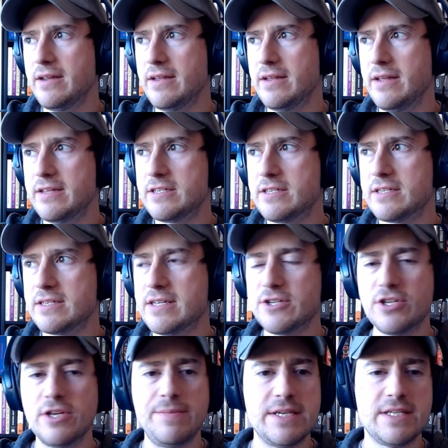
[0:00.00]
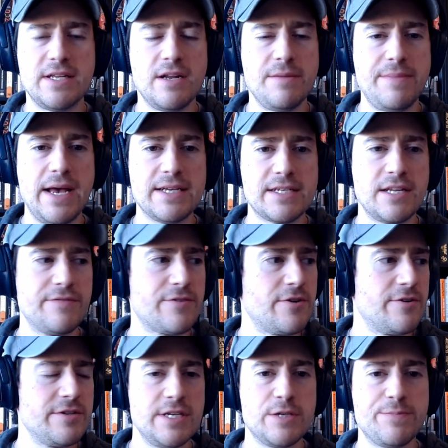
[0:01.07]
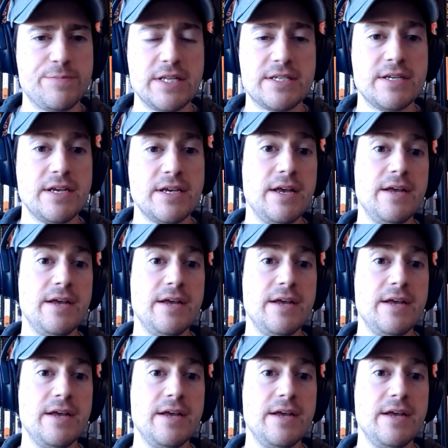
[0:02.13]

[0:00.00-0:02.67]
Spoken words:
It's essentially based on a basket of currencies, but it's